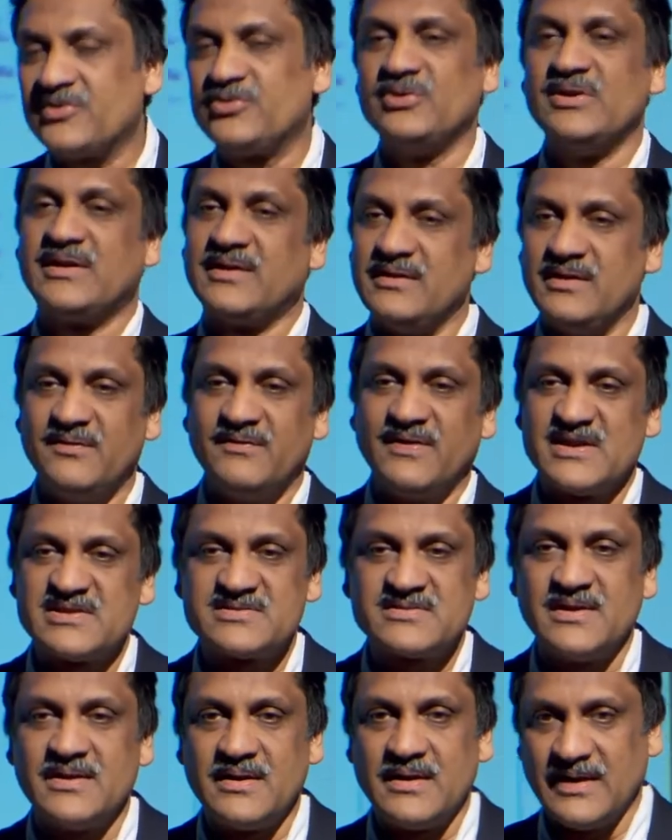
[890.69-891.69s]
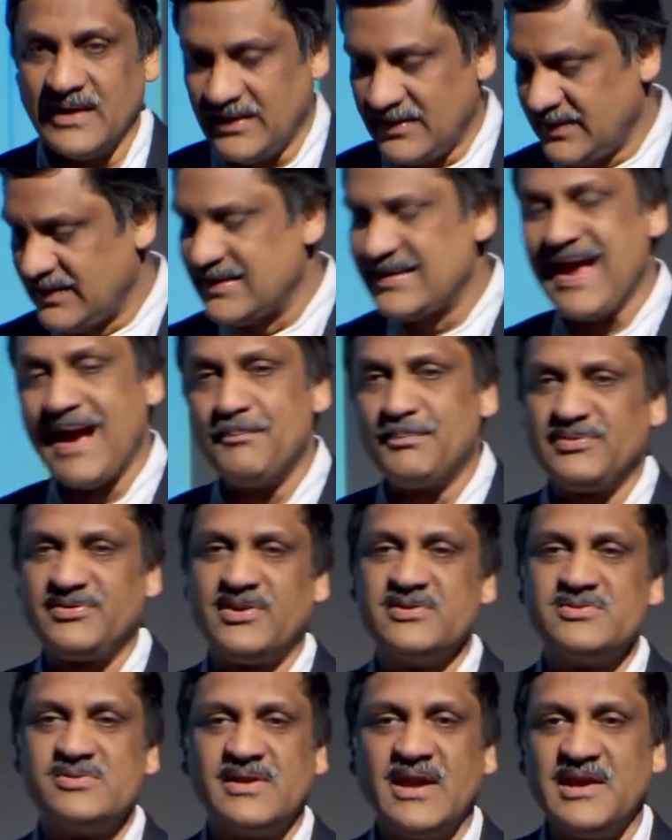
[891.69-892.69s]
so they can invest in campus
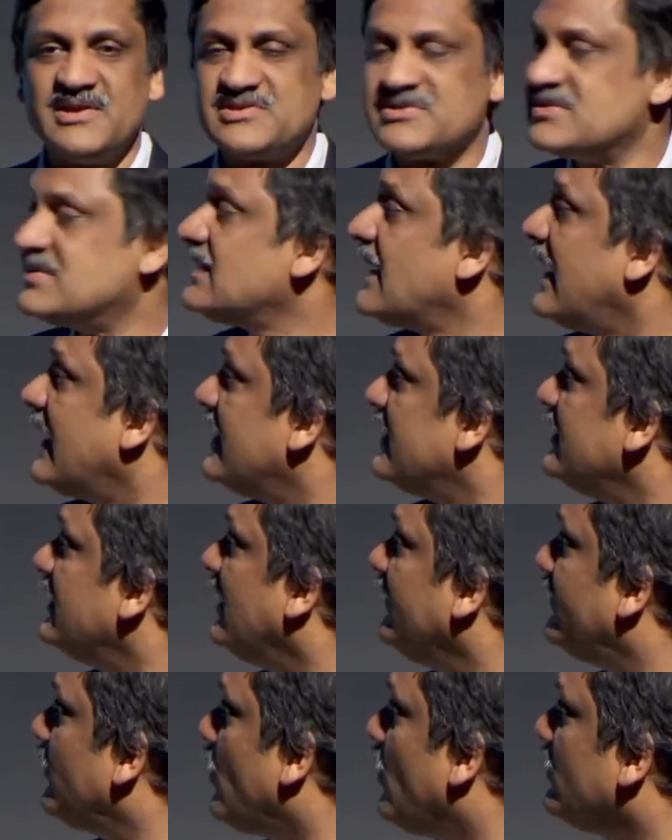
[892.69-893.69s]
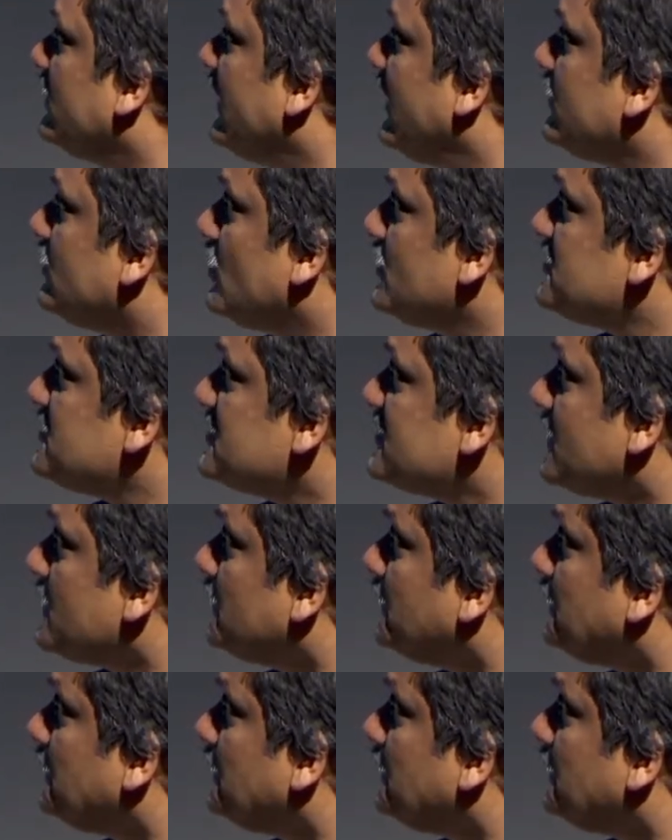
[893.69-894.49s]
education and for online courses.